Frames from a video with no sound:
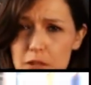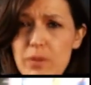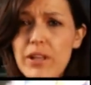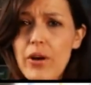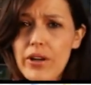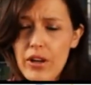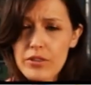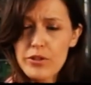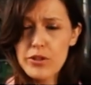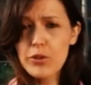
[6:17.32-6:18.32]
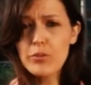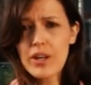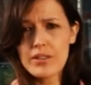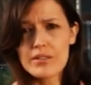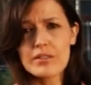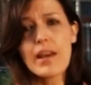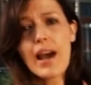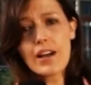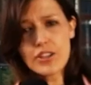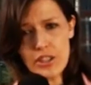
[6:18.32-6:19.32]
has been going on for 2 months.
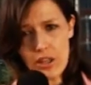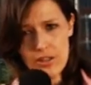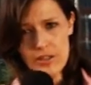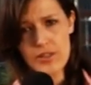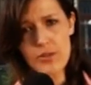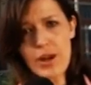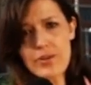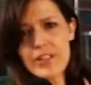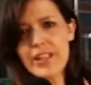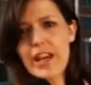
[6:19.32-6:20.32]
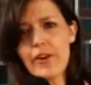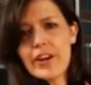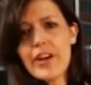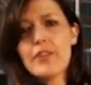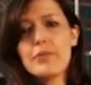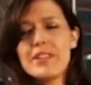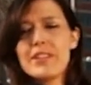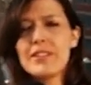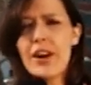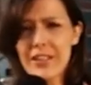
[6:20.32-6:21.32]
Ashkelon and the surrounding area have been
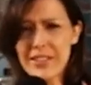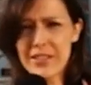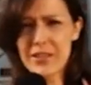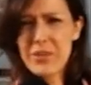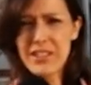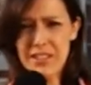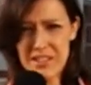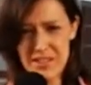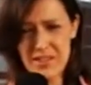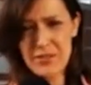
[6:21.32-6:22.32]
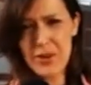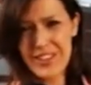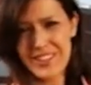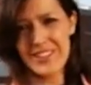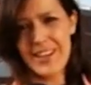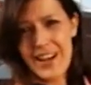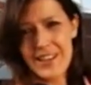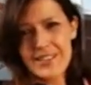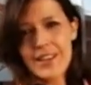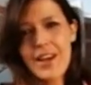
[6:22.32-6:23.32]
targeted by dozens of rocket
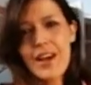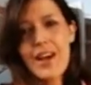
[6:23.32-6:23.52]
attacks.